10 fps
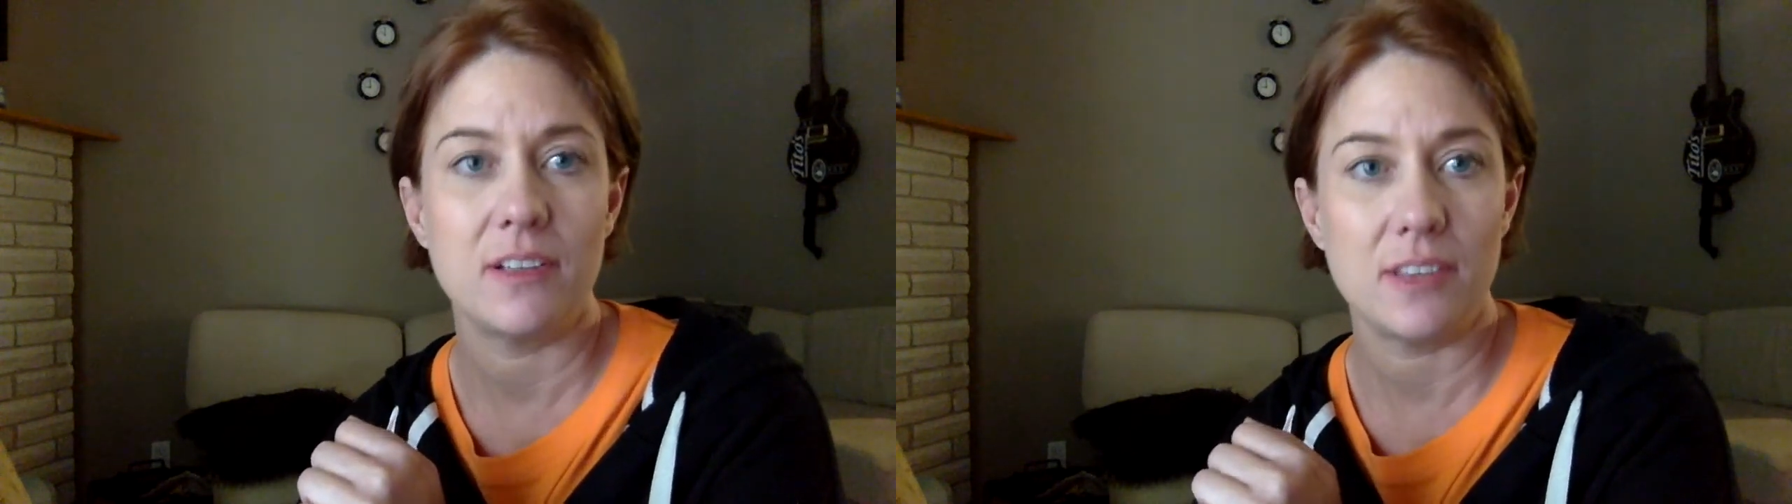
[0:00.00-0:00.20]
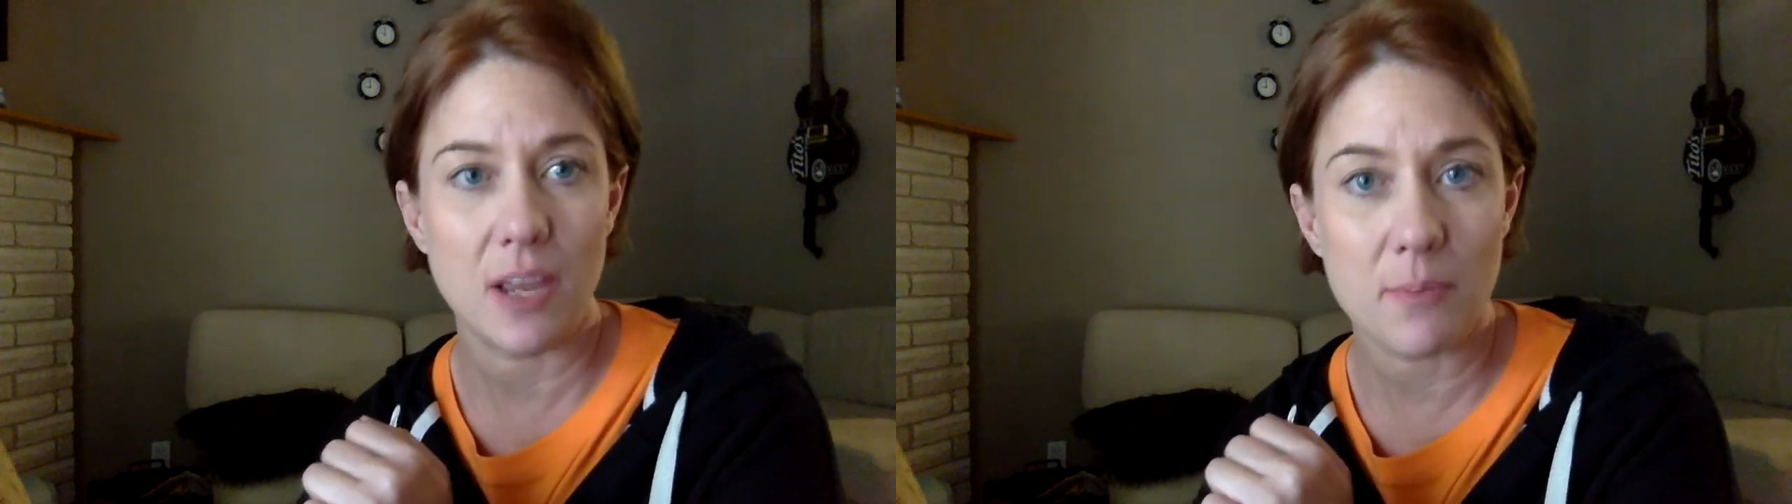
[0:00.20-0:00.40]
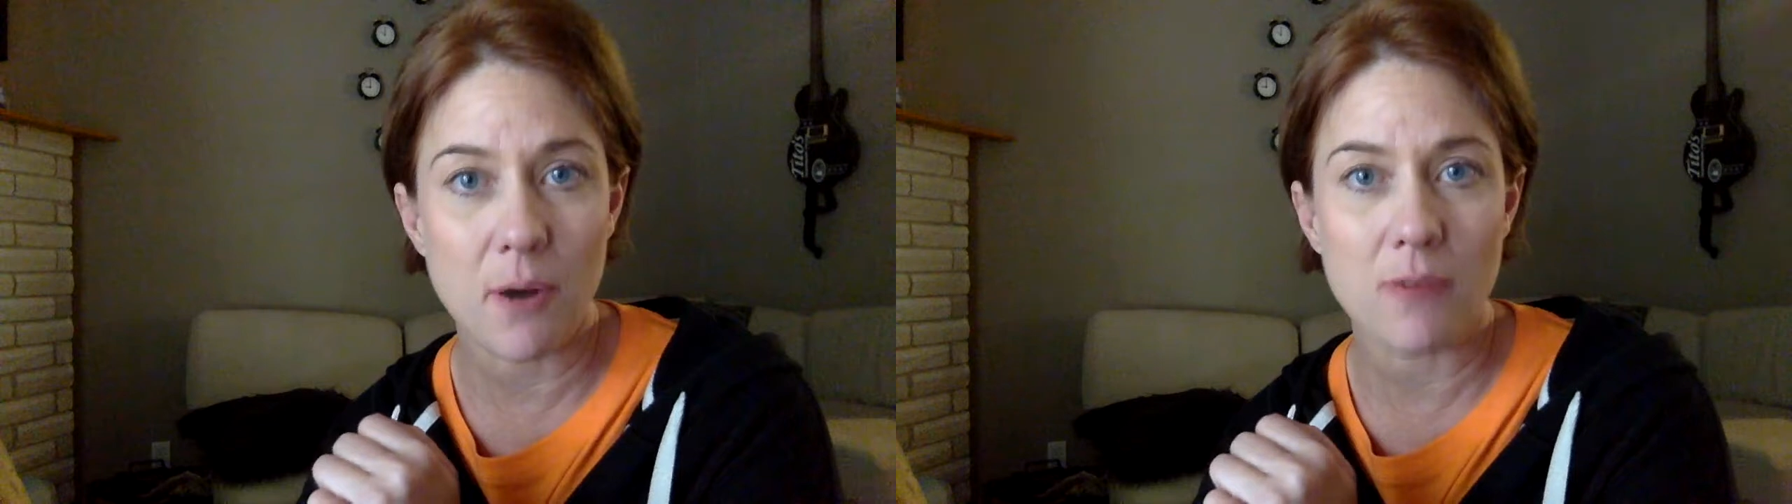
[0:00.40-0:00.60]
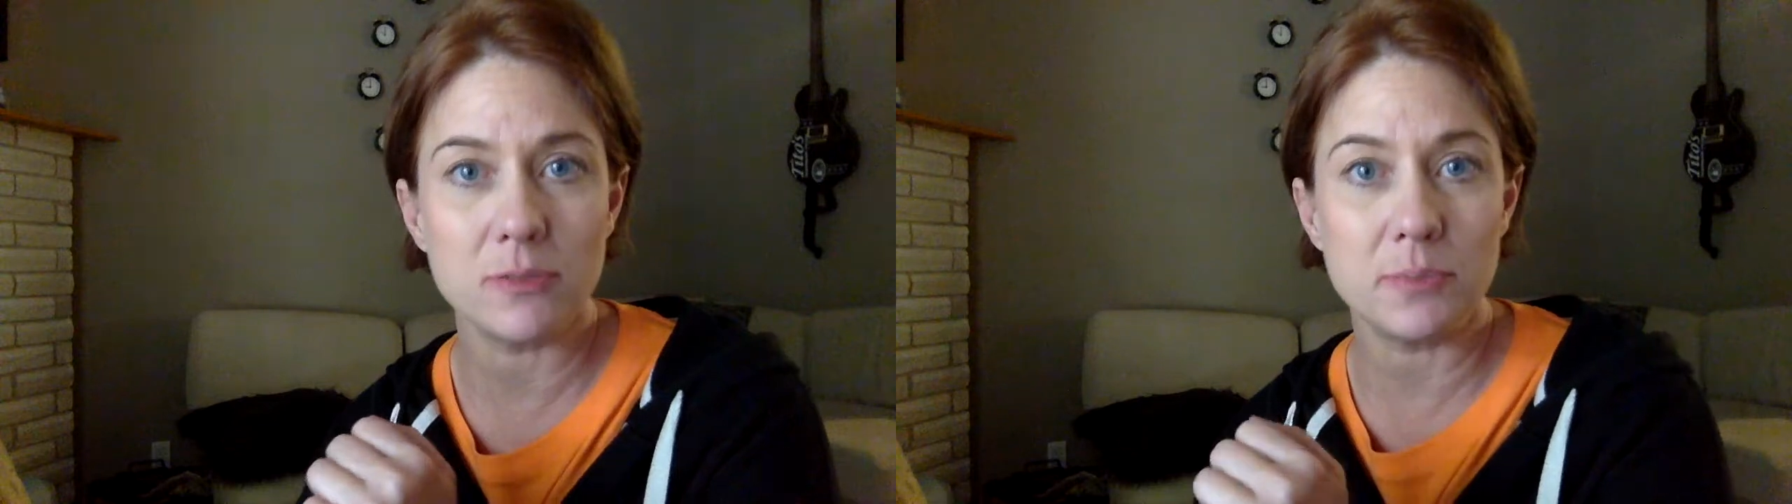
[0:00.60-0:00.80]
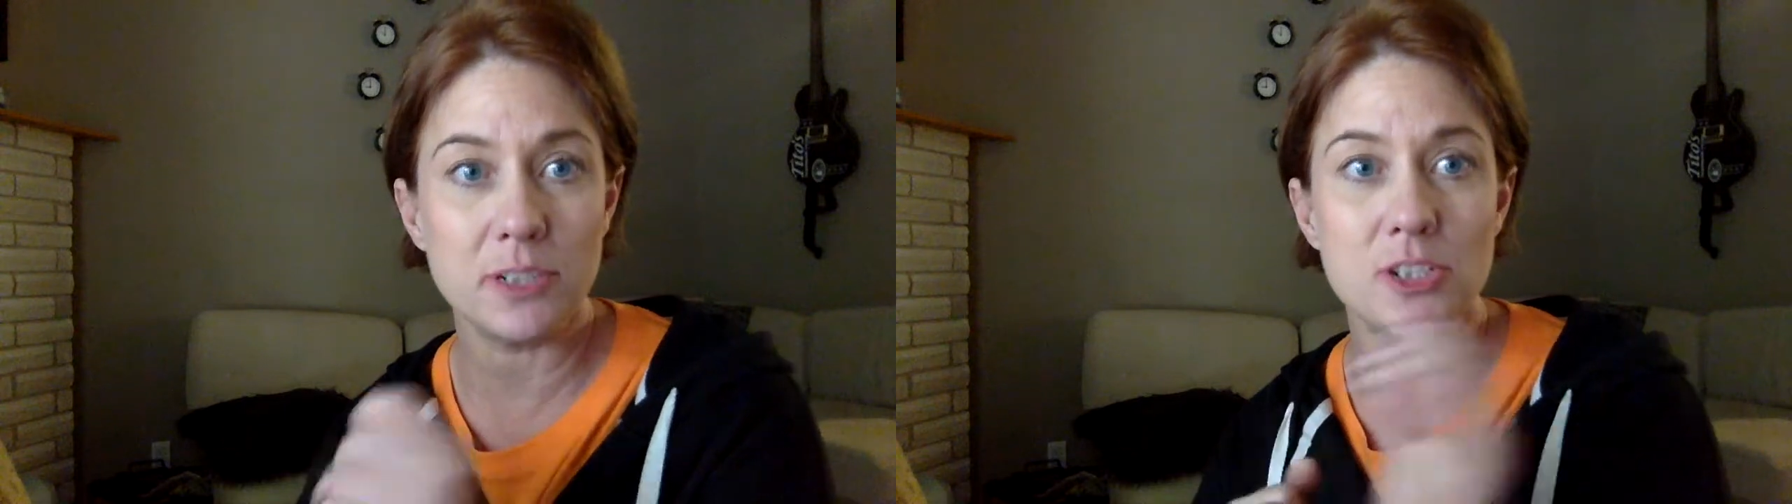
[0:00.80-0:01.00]
they
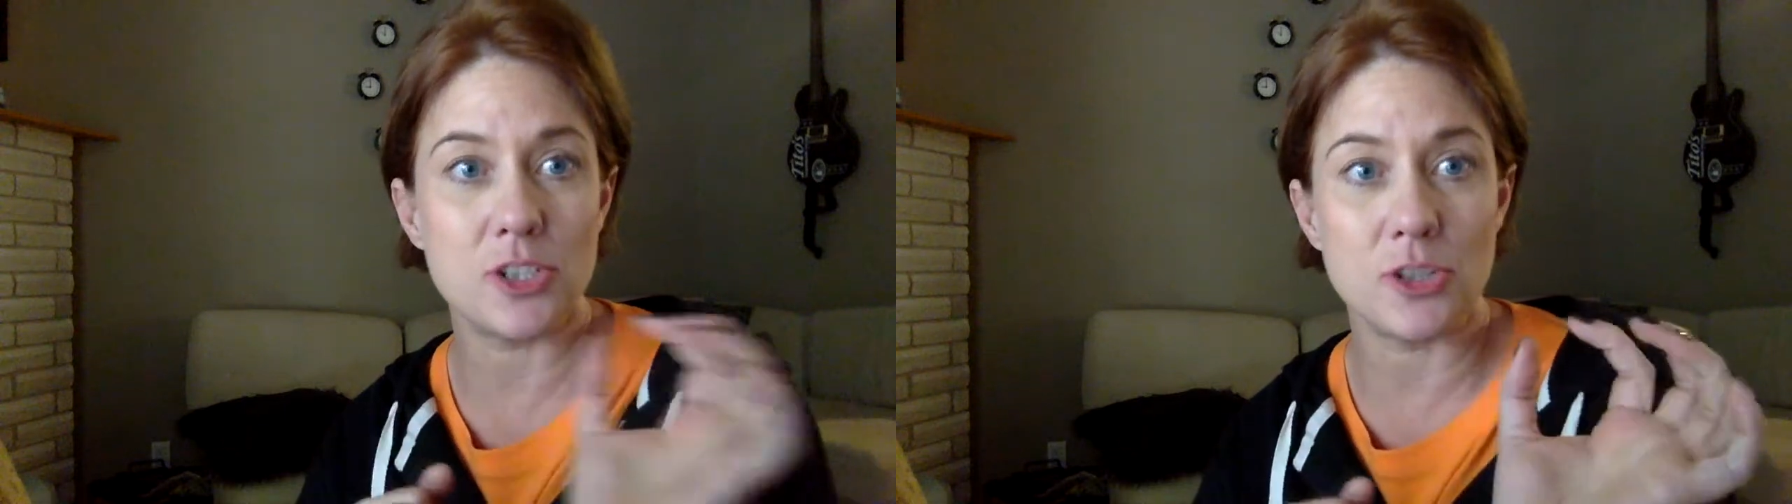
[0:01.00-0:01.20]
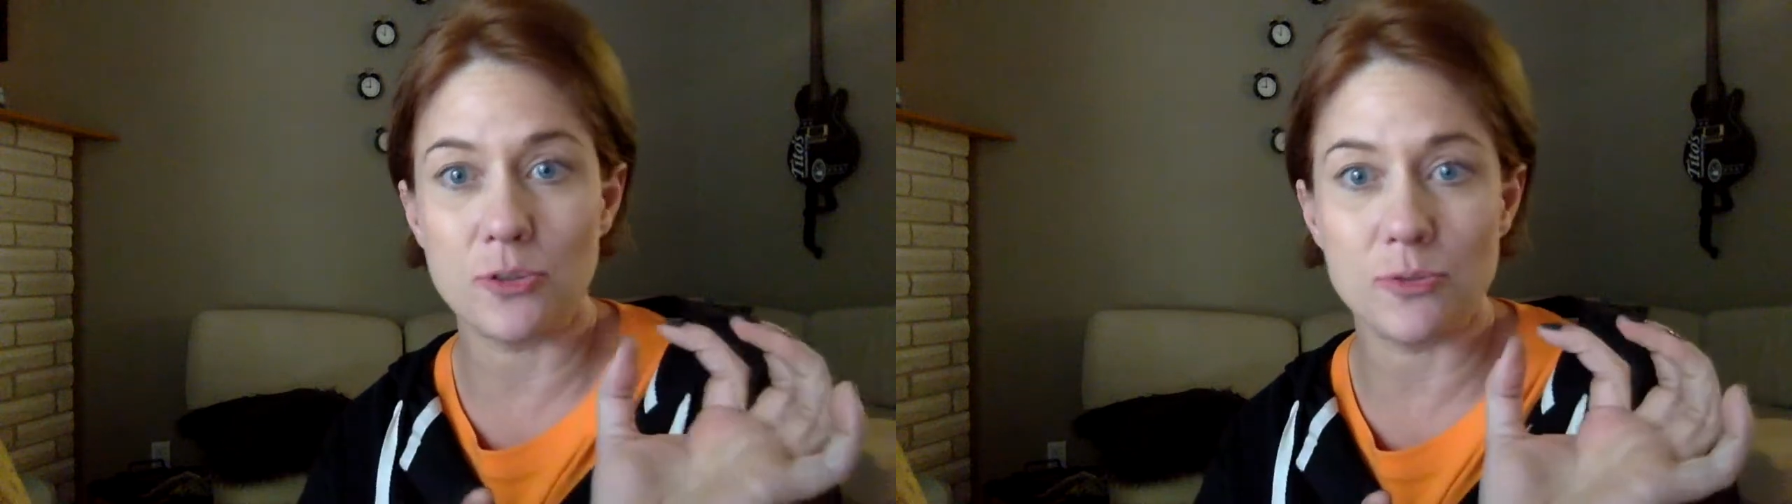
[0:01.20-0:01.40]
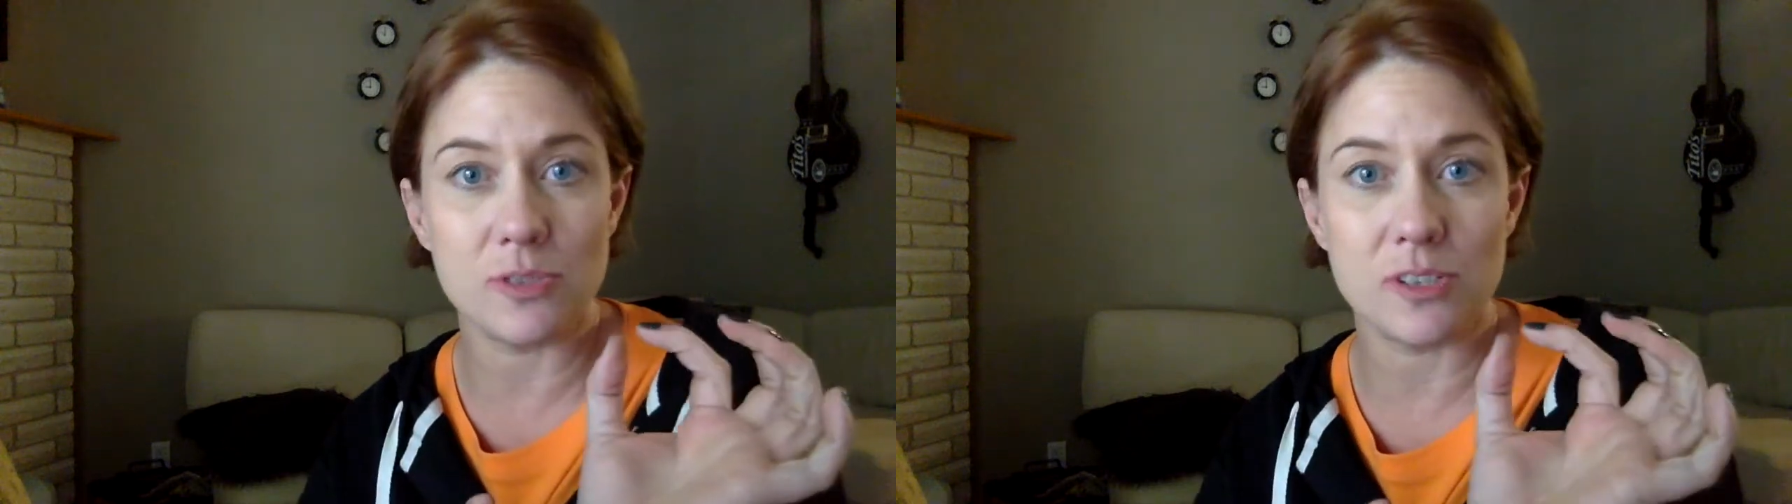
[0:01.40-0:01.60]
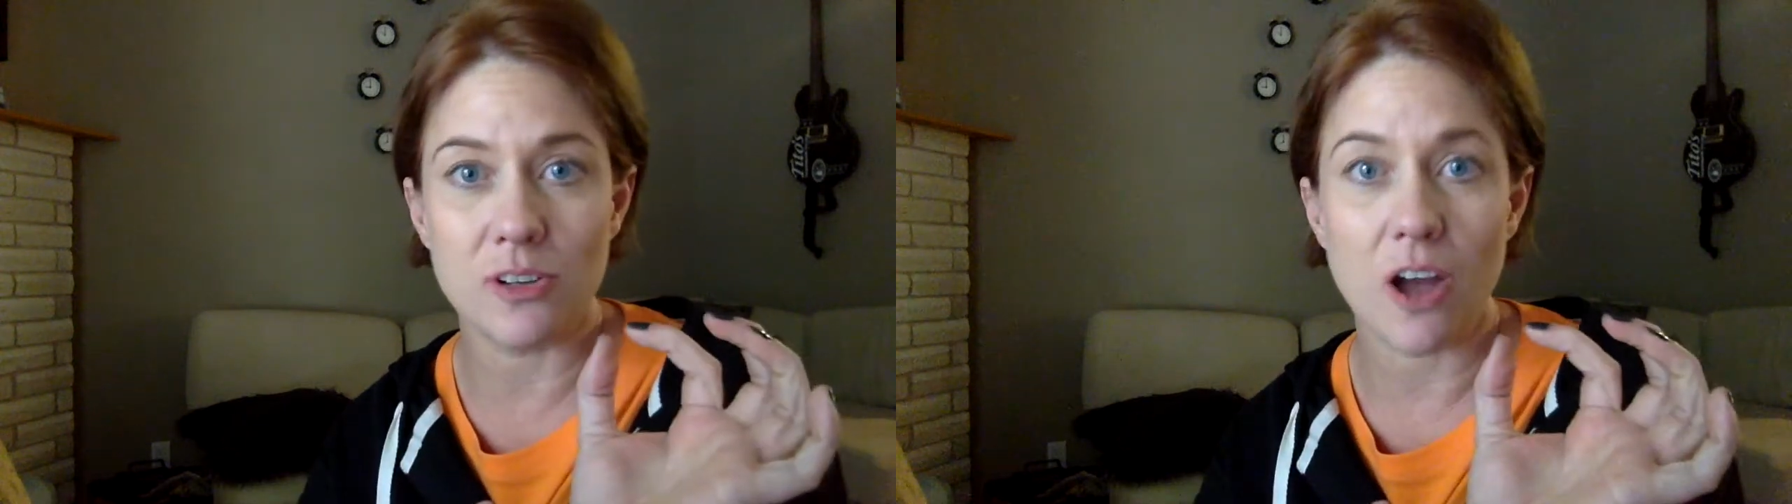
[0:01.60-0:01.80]
probably choose